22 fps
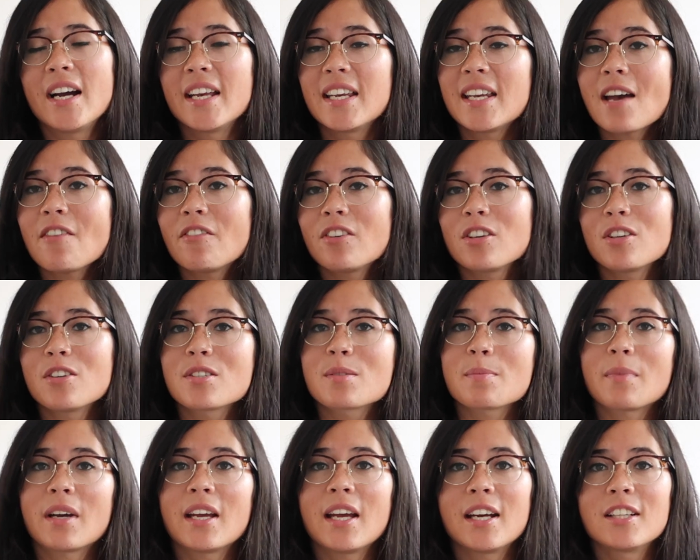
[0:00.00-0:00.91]
I never
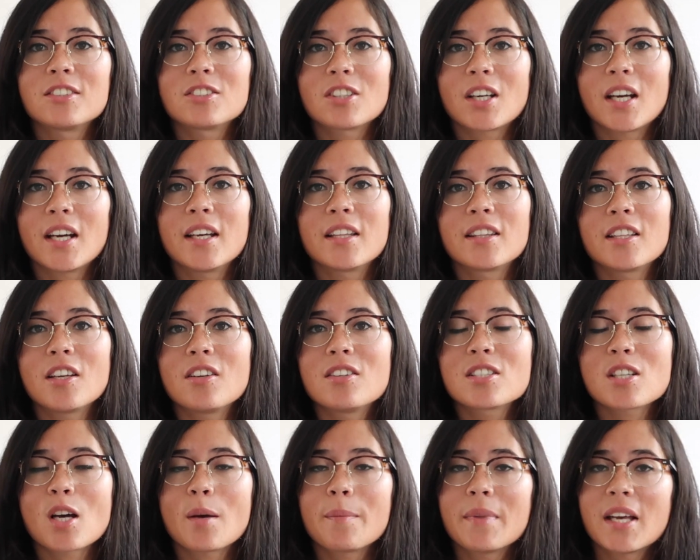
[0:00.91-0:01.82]
use my hairdryer. The
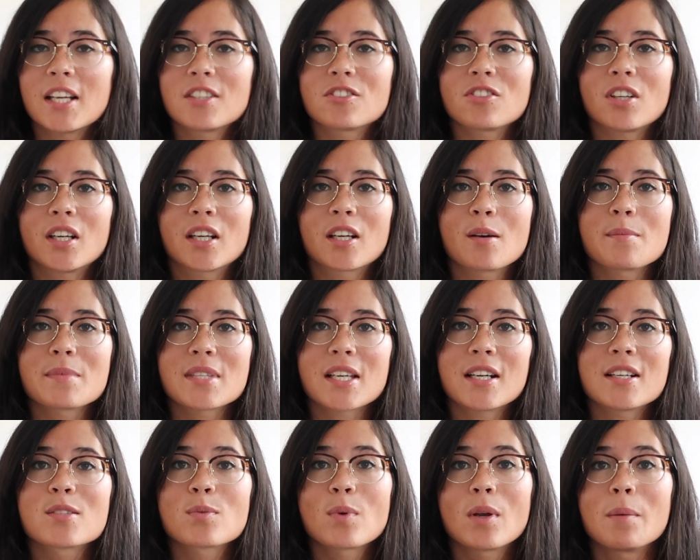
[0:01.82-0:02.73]
only time the hairdryer comes
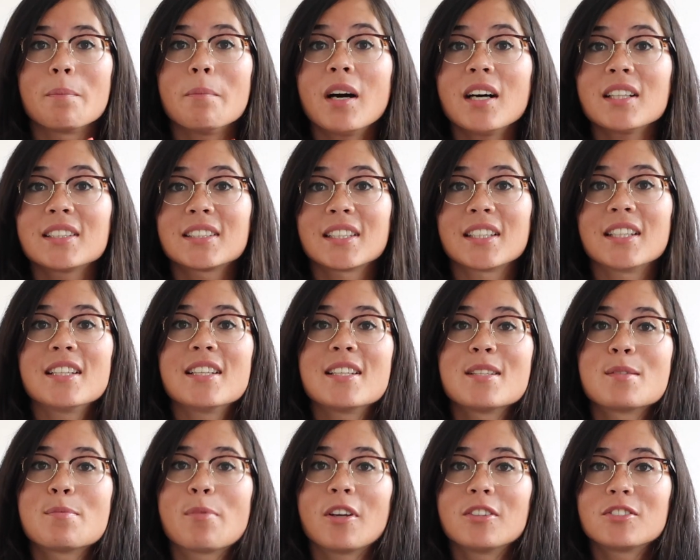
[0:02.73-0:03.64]
out is when Martin
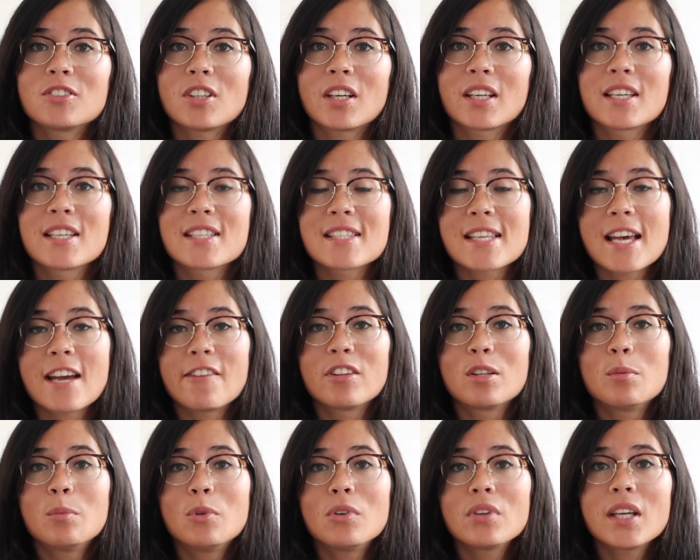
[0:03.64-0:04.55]
is blow drying his
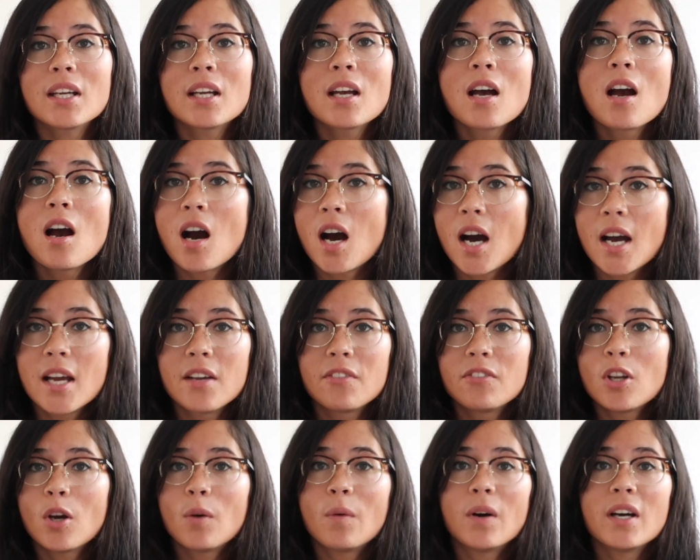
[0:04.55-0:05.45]
hair in the morning. I
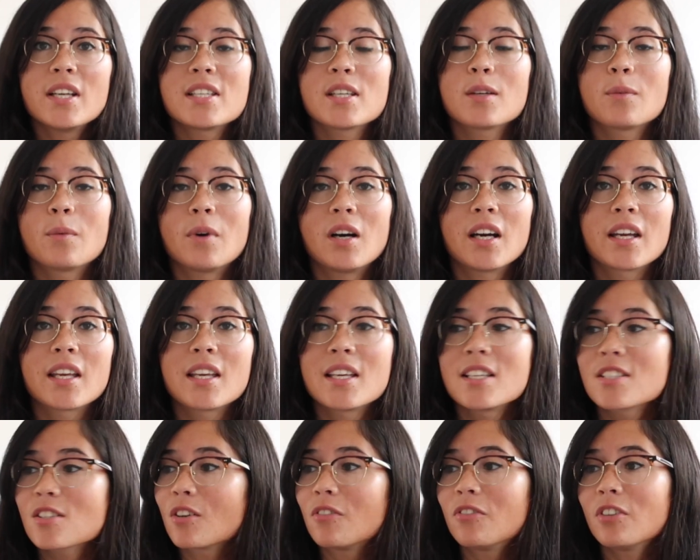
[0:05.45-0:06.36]
have no idea why.
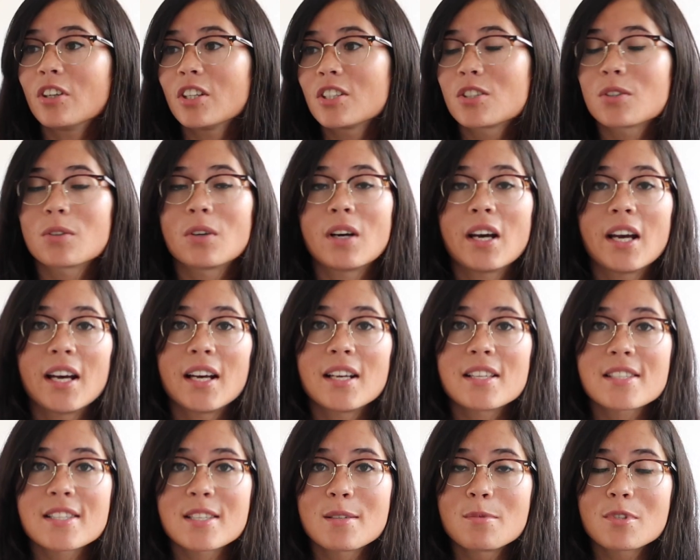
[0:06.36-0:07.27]
He's got very short
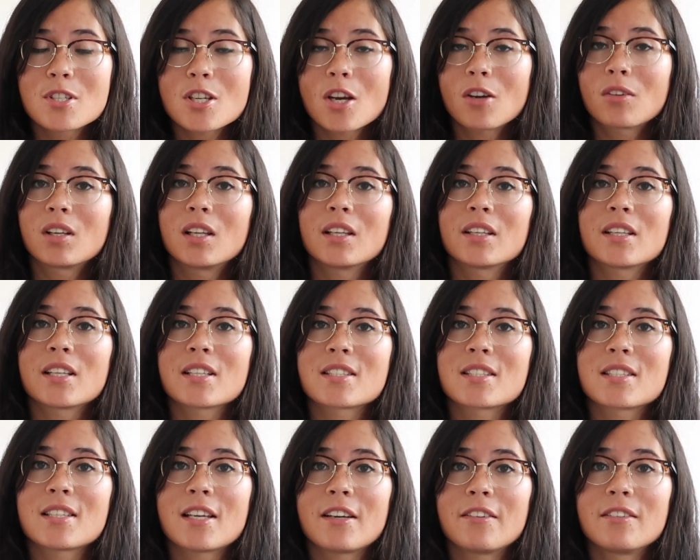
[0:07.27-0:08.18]
hair. It seems totally
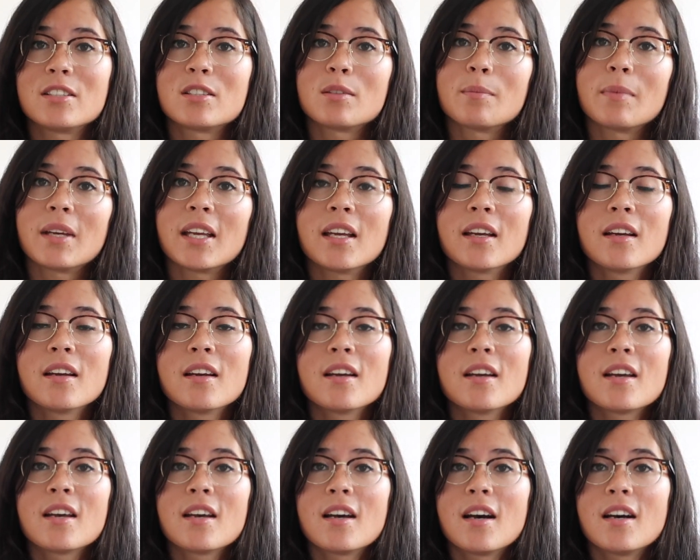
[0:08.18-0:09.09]
unnecessary to me.
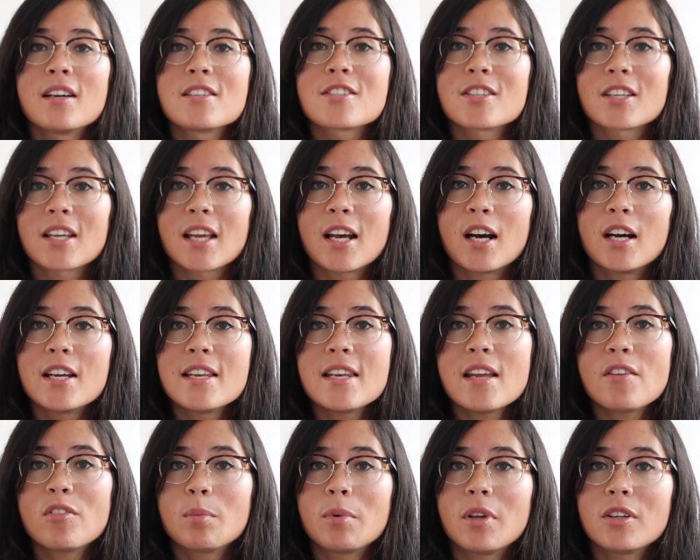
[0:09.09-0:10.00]
So yeah, I
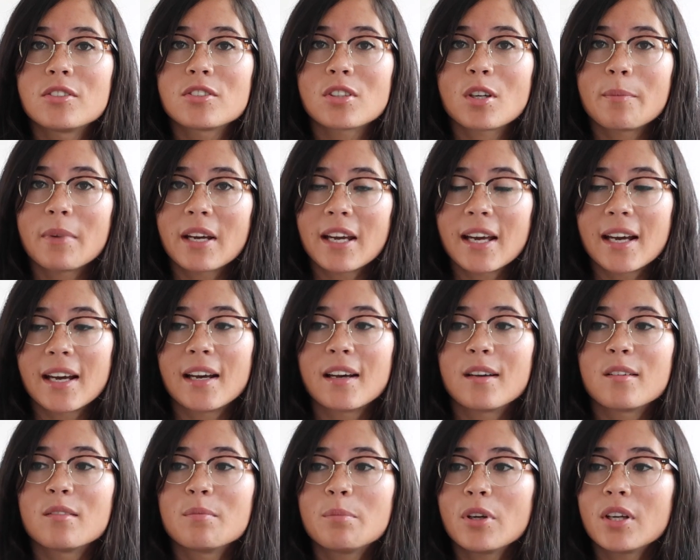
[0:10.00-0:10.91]
never blow dry my
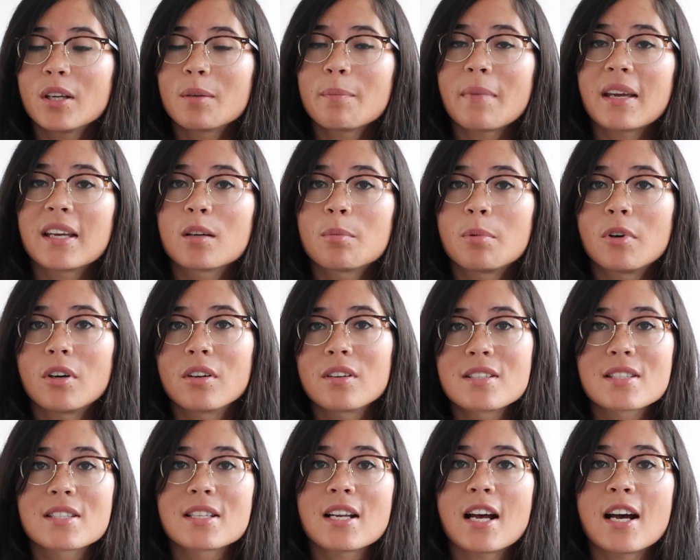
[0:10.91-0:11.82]
hair. Putting makeup
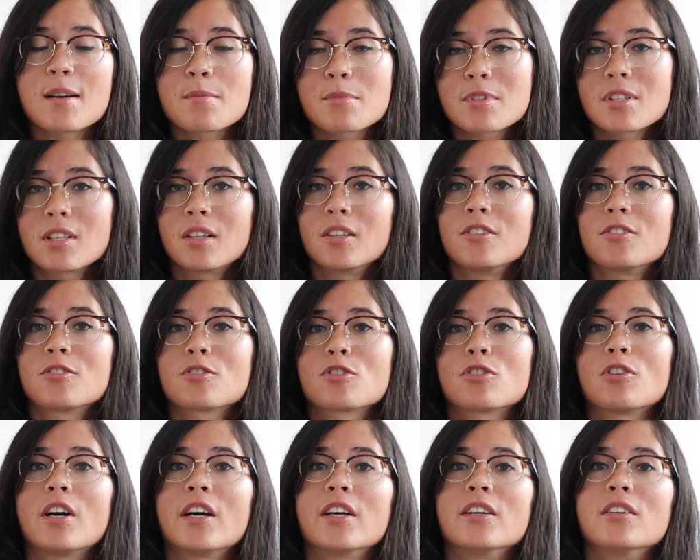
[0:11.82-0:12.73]
on is an absolute
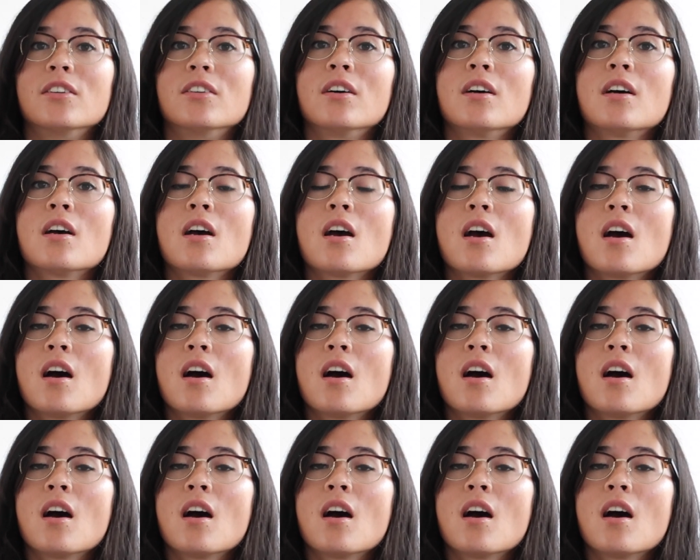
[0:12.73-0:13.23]
trial.